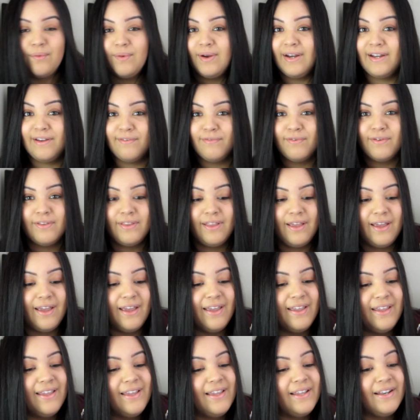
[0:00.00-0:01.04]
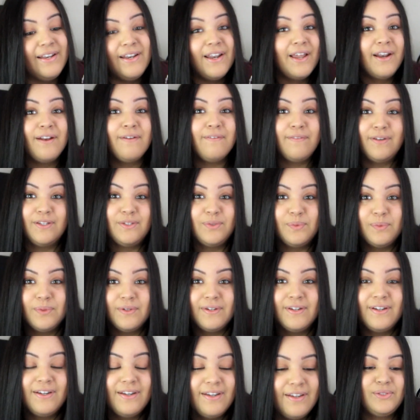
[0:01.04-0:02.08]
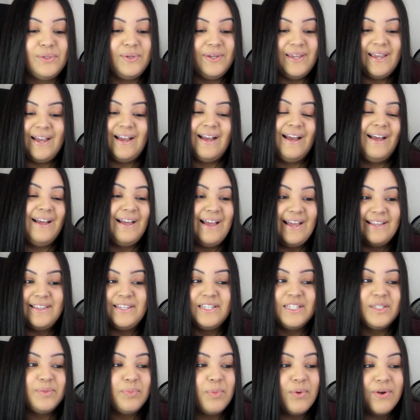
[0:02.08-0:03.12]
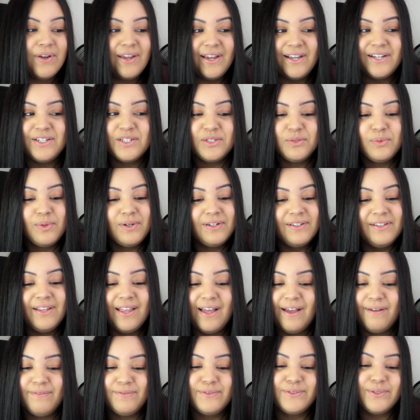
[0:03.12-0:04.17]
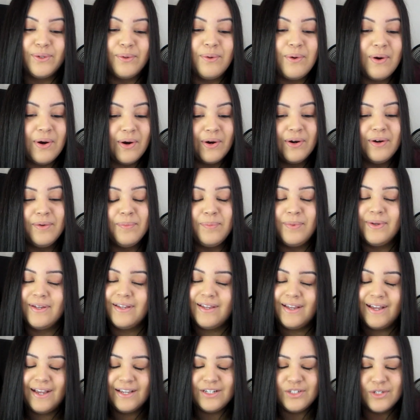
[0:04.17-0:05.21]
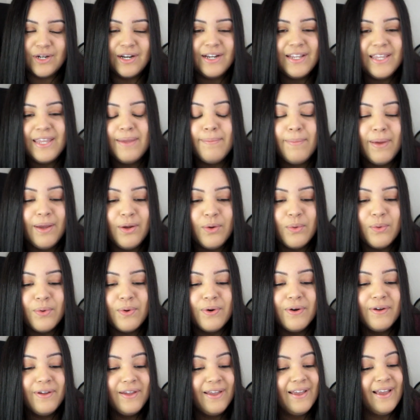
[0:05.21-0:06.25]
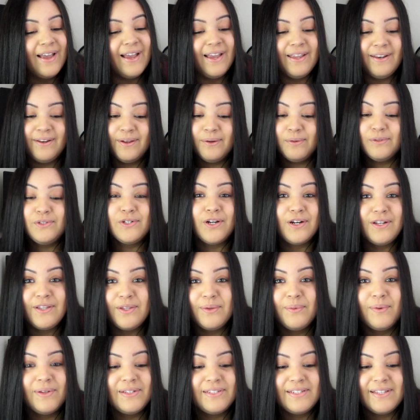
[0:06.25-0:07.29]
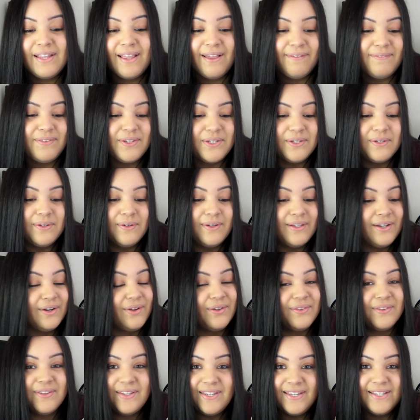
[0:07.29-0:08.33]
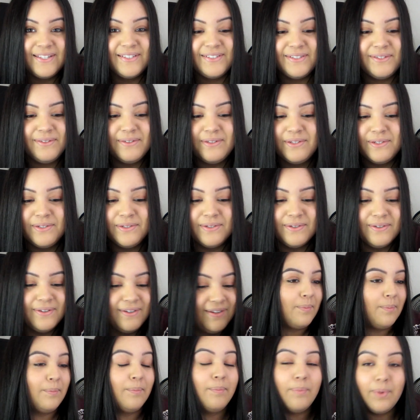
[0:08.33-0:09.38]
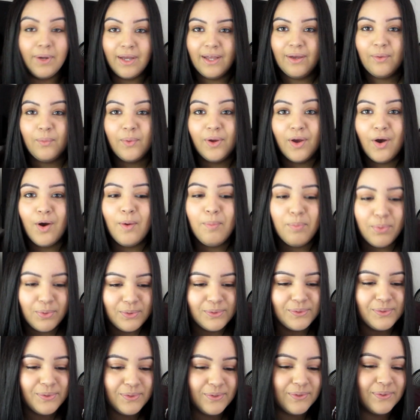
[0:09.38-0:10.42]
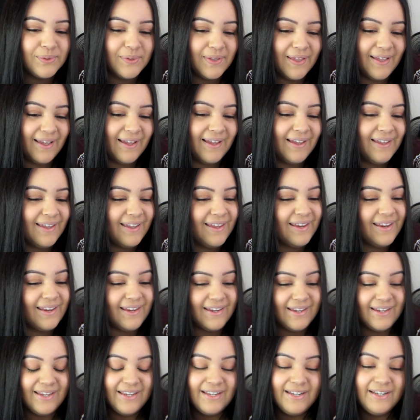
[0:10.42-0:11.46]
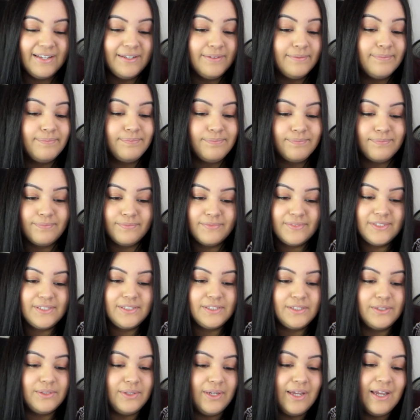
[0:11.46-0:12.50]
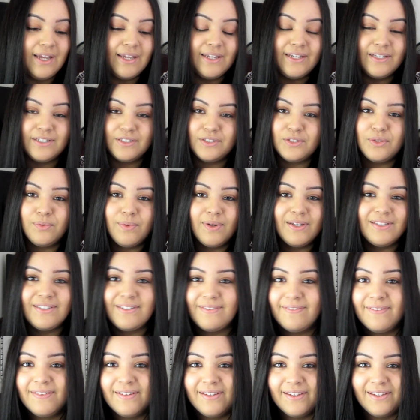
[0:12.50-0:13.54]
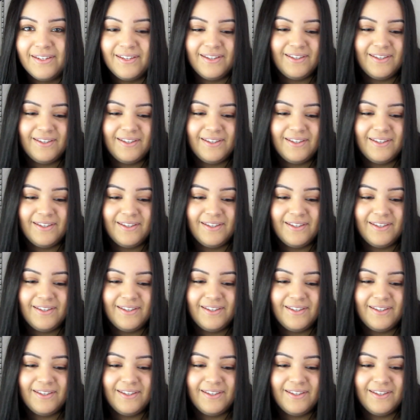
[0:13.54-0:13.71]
ready for that. None of us were. So yeah, at this point, I just want to laugh so hard, but I try to keep my cool. I know Jonathan wants to laugh too, and all the kids do too. But we all pulled through that, and so yeah, here's the rest of it.